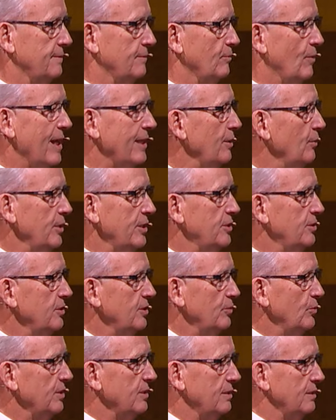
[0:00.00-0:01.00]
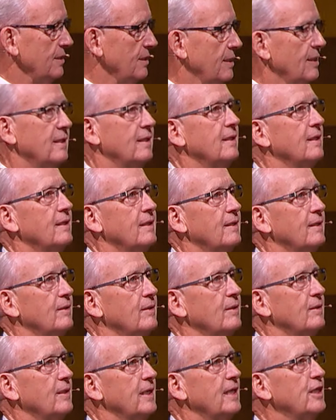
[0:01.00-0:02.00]
Why don't we do it with
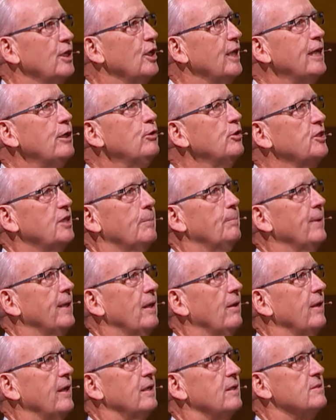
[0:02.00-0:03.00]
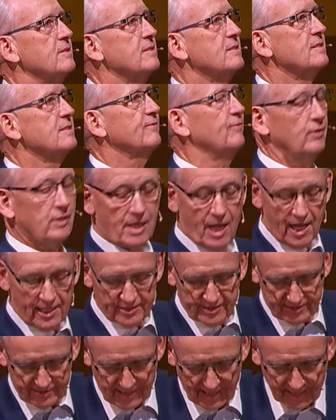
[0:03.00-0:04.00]
in leadership areas for
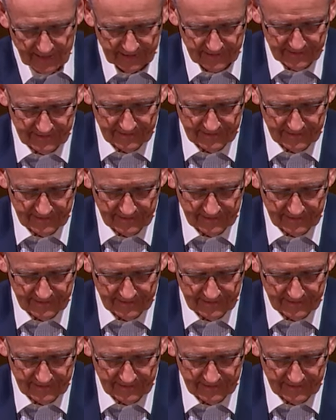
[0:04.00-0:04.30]
God's sake.